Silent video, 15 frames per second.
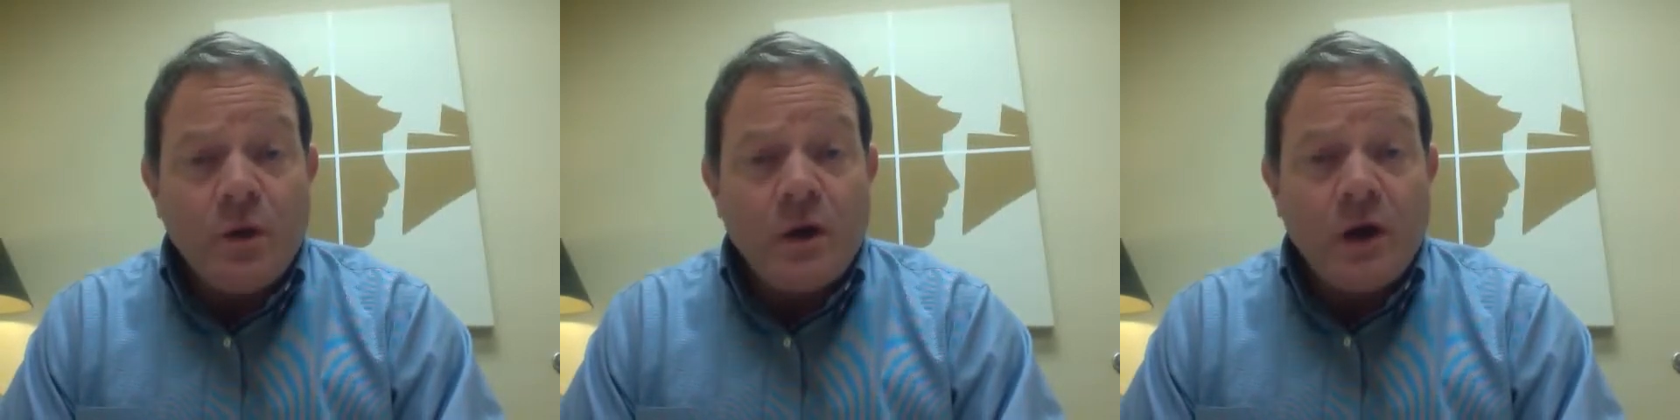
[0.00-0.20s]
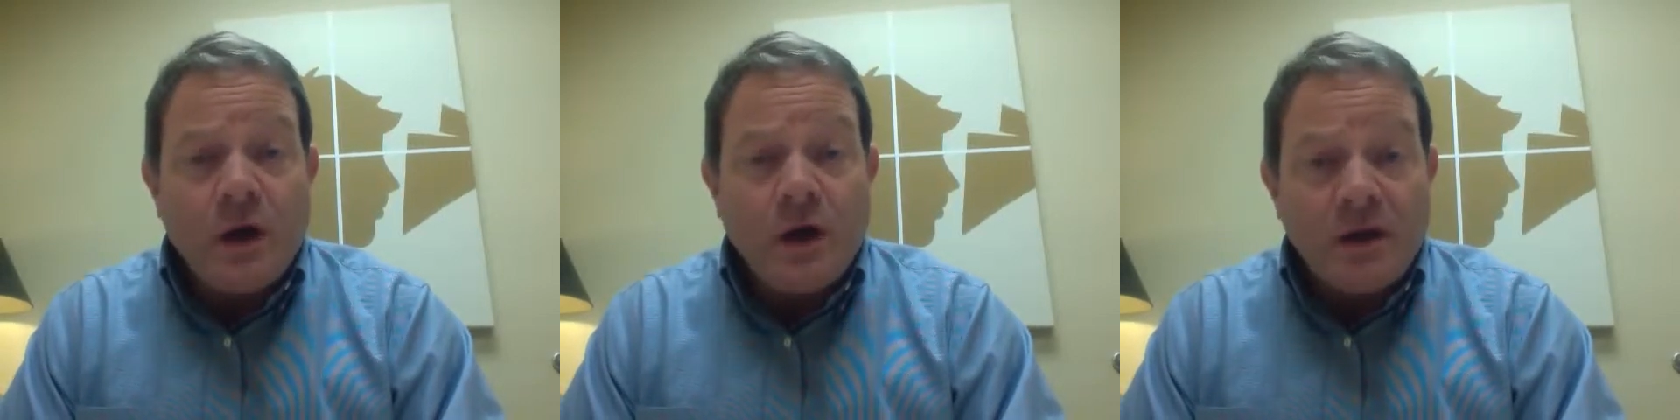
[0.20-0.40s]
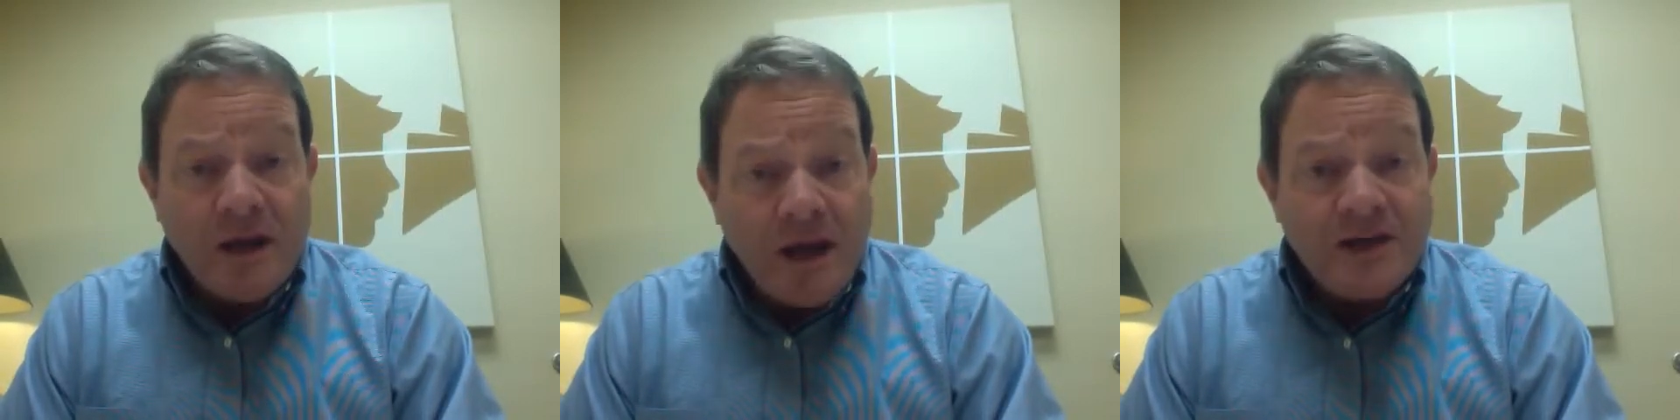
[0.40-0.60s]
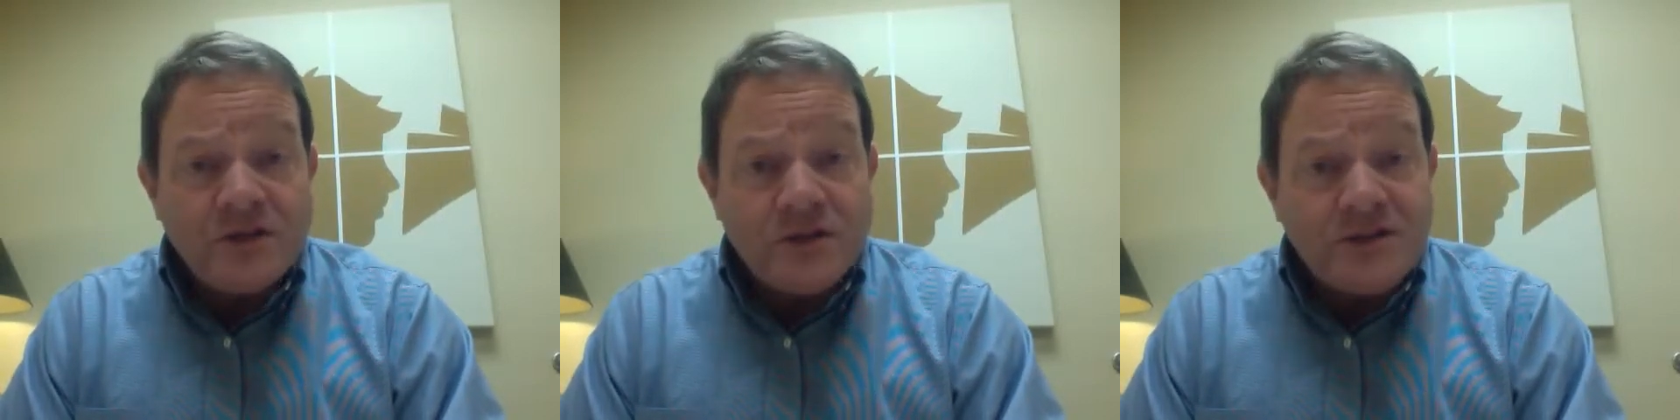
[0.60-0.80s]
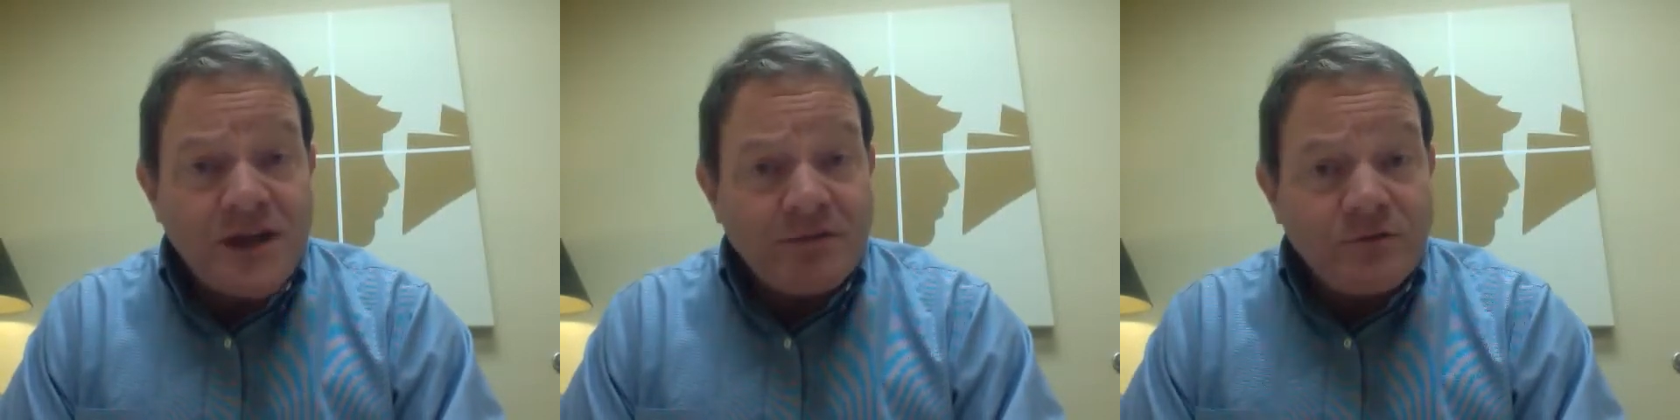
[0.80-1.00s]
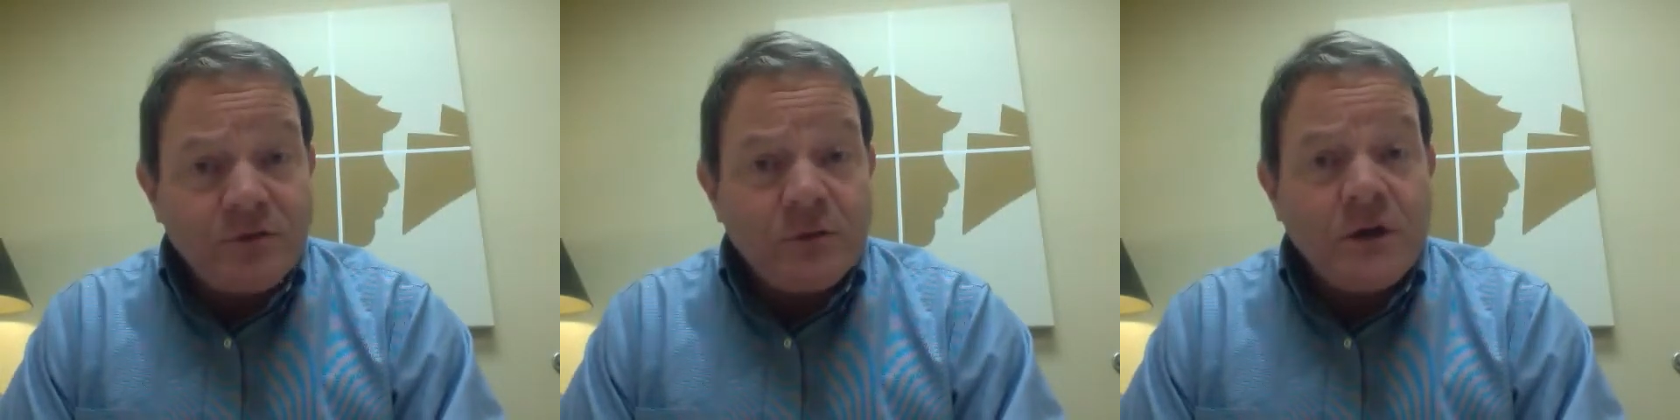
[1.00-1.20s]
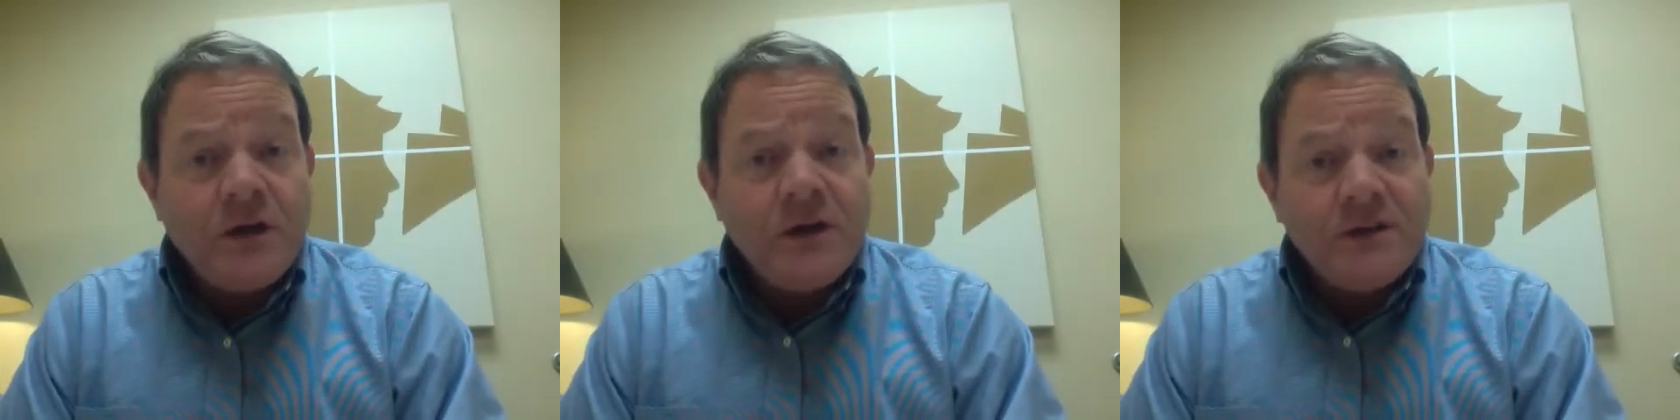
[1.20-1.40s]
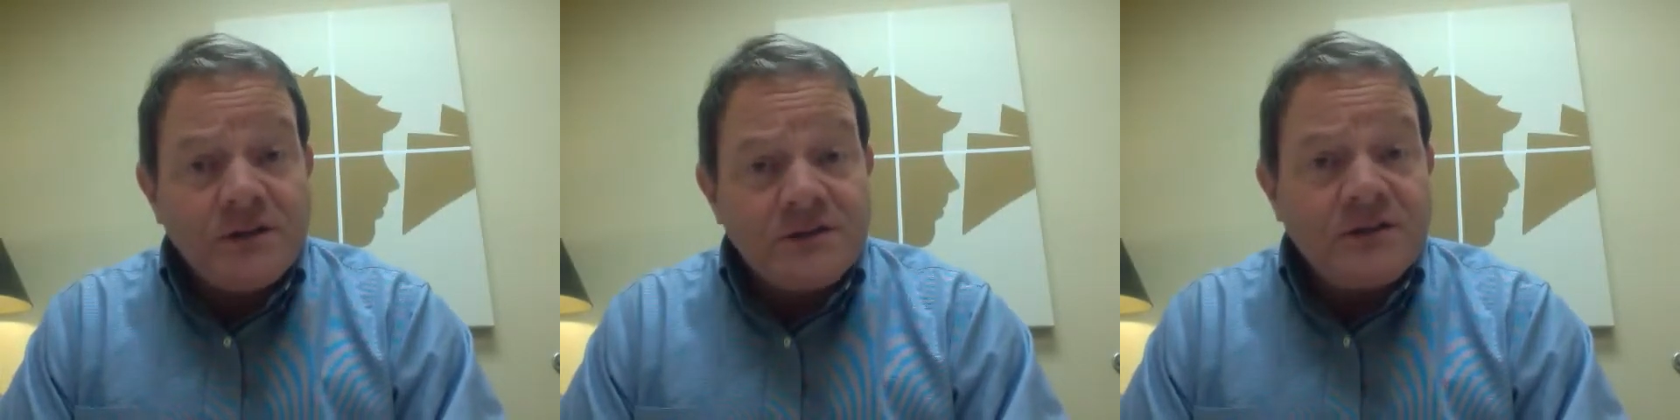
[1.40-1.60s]
occasions after
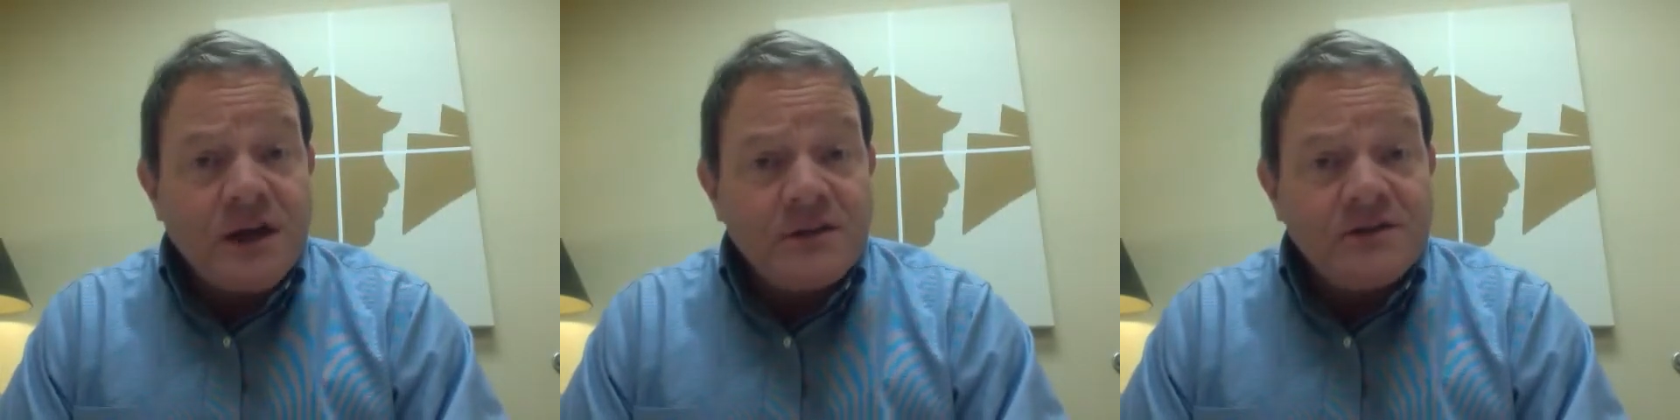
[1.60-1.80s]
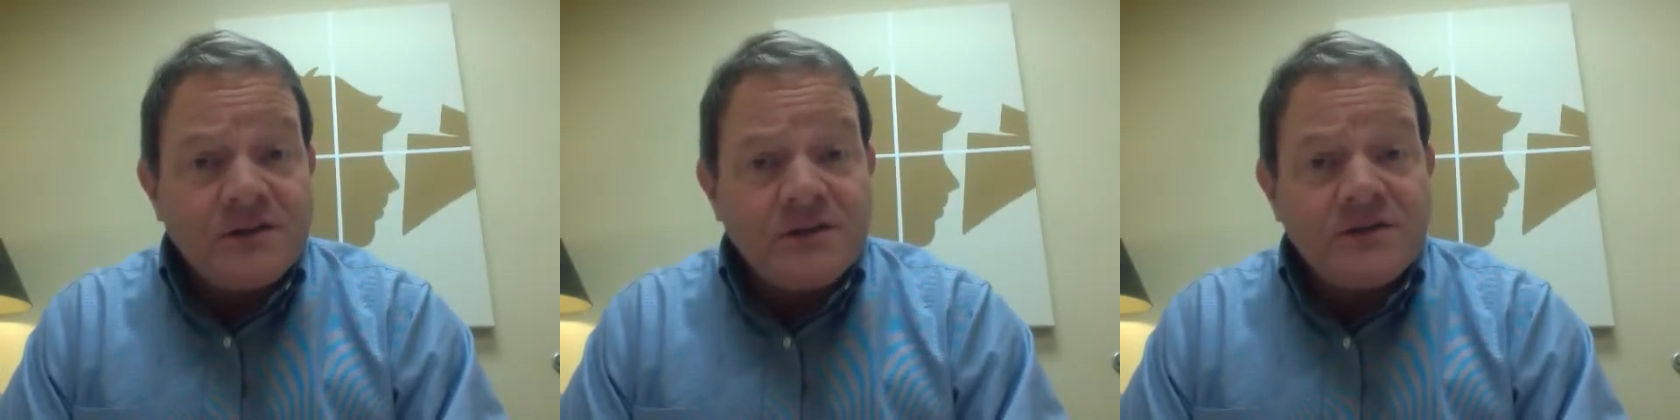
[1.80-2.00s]
discussing